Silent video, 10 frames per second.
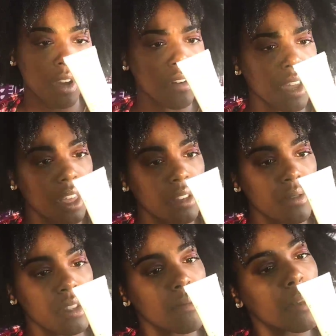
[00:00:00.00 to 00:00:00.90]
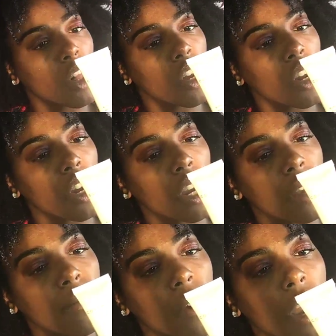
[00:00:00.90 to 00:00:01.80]
Okay, that's what it's. Blurring
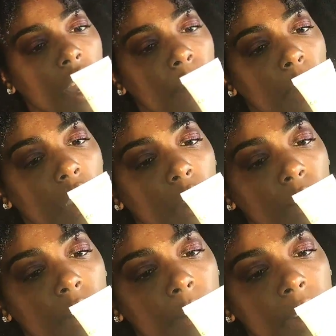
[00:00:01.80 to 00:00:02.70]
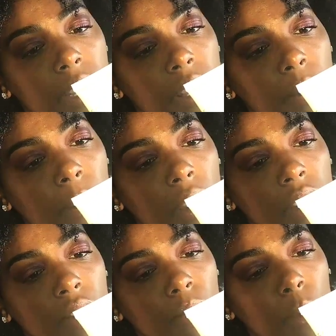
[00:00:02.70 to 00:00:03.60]
primer minimizes the
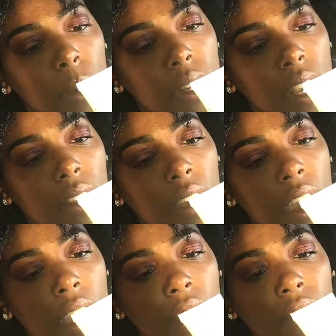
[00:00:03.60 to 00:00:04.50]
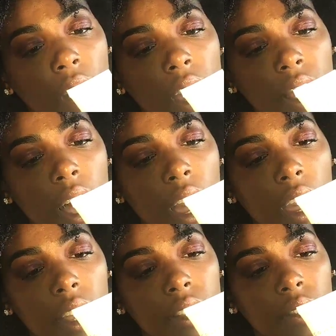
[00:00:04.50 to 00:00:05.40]
appearance of pores and fine
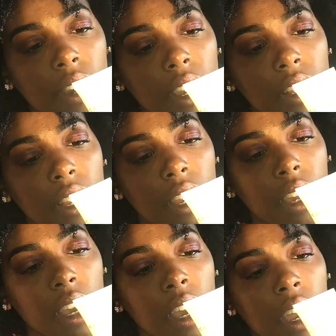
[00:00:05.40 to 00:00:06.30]
lines, creates a